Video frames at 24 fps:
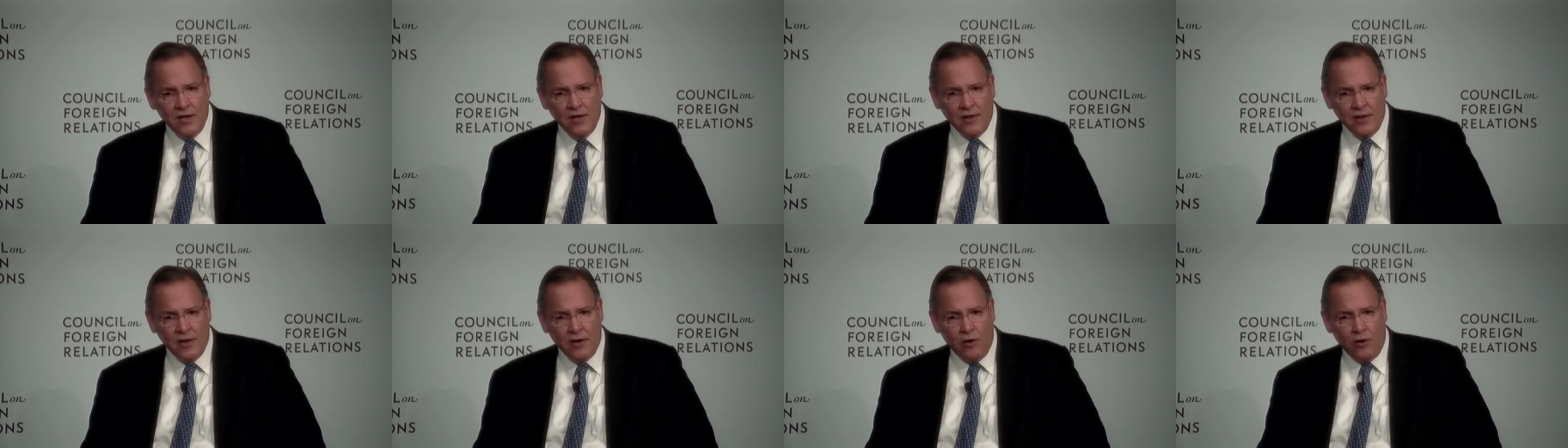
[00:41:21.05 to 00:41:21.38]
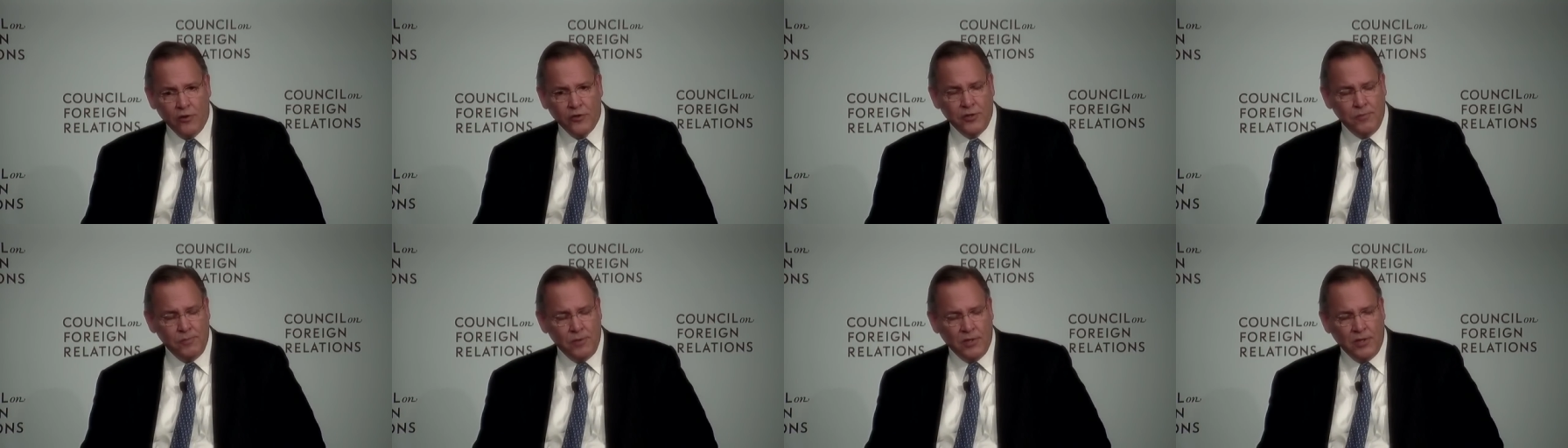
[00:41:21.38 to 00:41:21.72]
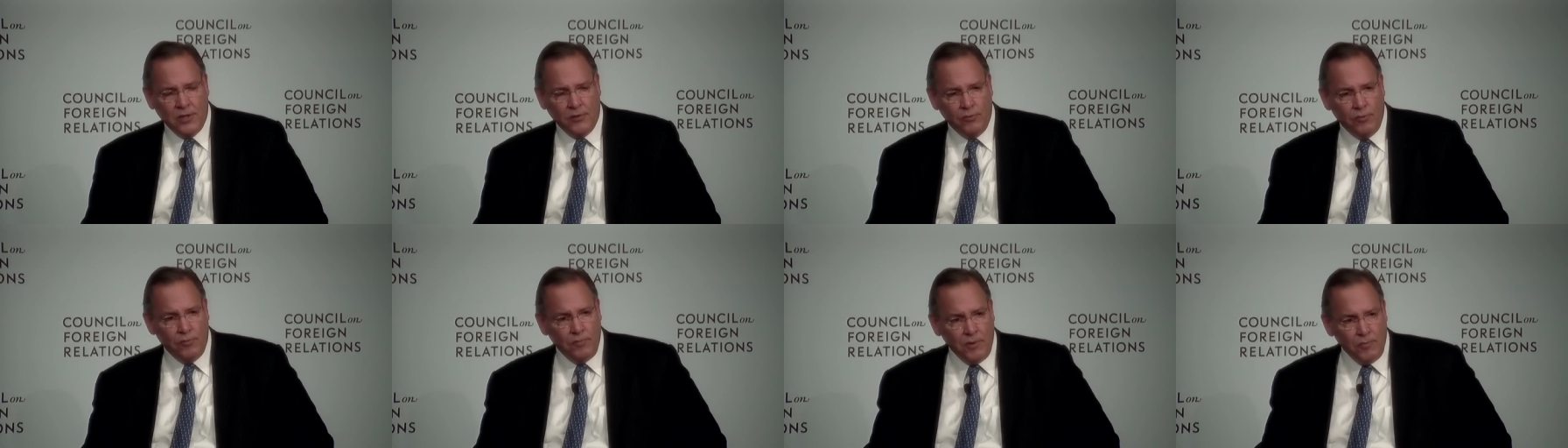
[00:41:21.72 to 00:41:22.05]
that ultimately
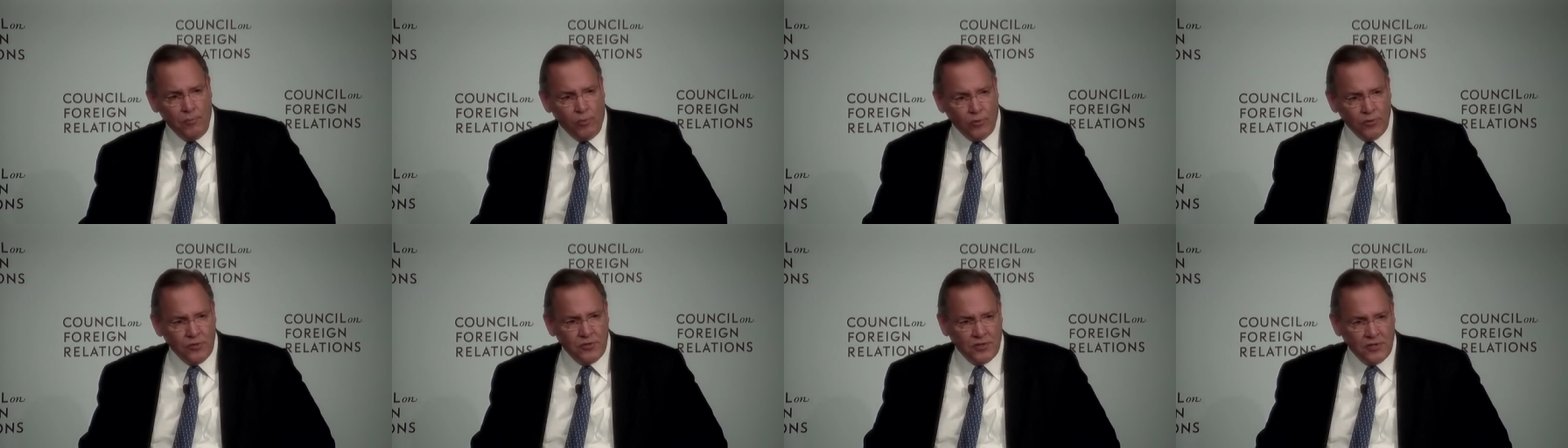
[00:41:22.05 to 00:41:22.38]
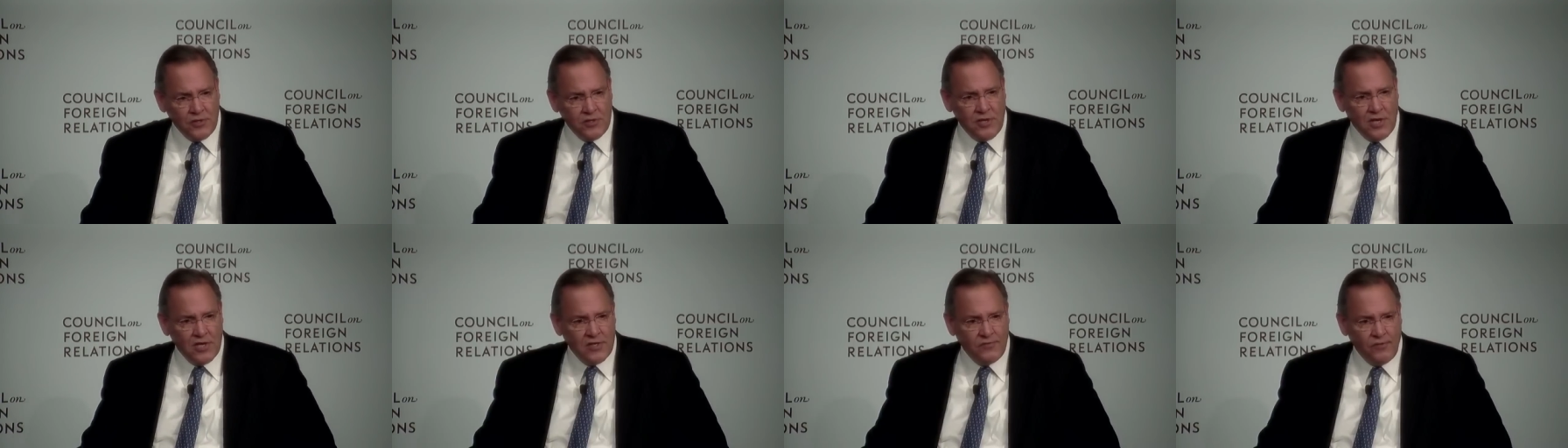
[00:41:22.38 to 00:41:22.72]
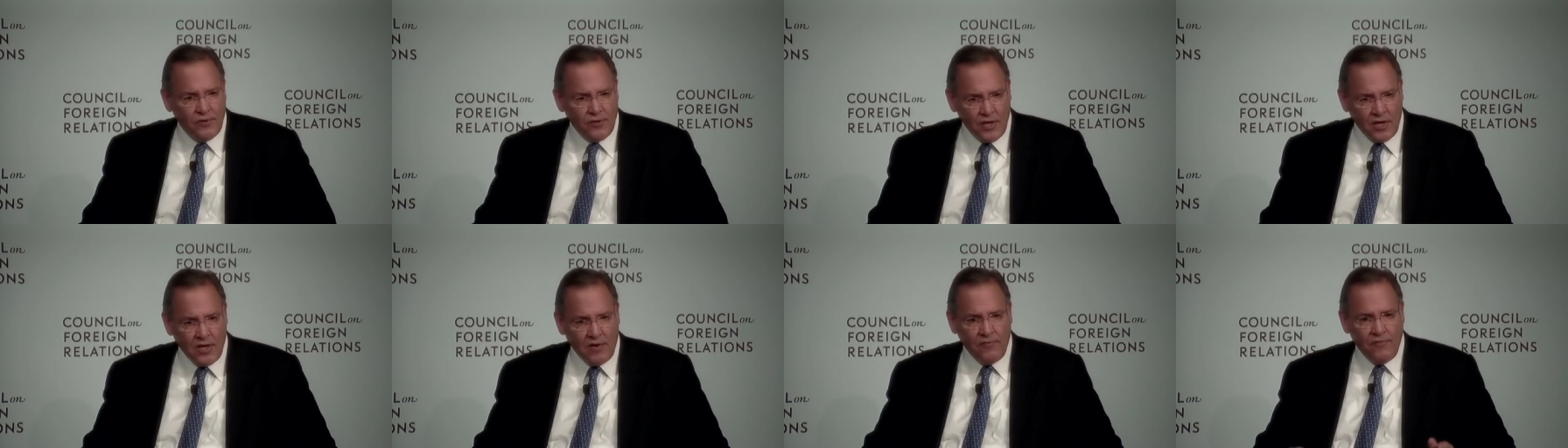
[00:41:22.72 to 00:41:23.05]
will be more successful
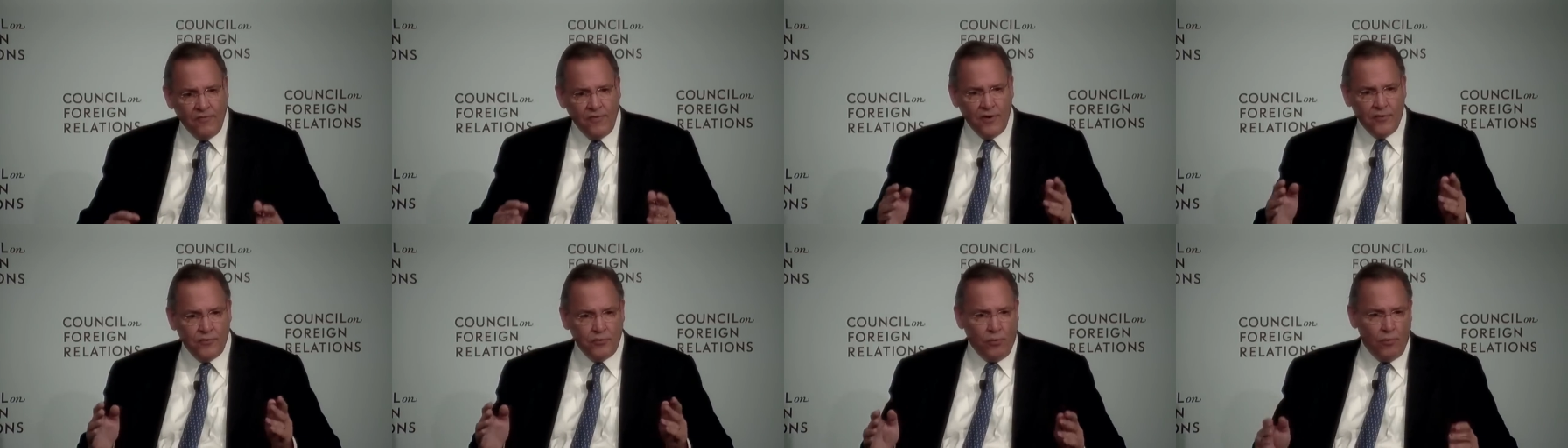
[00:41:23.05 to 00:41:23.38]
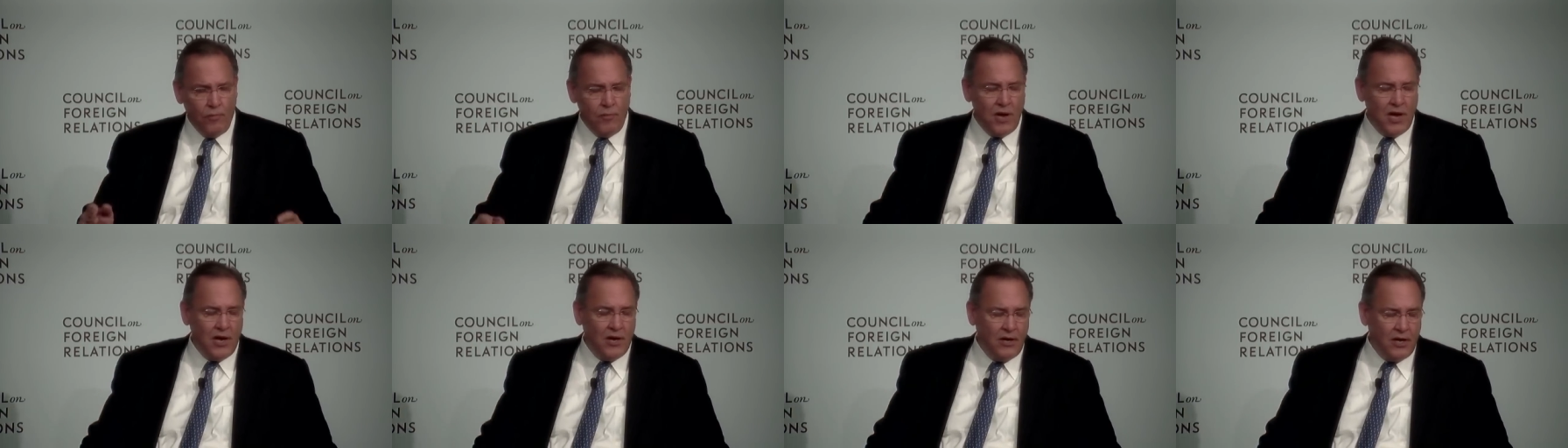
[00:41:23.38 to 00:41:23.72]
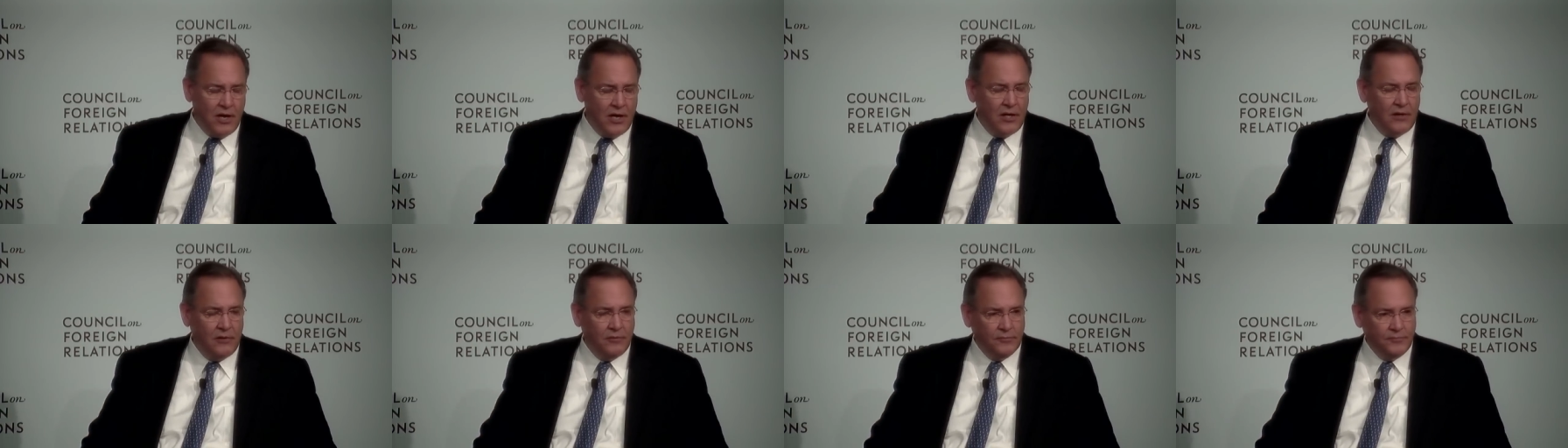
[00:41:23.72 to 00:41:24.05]
than a federal mandate.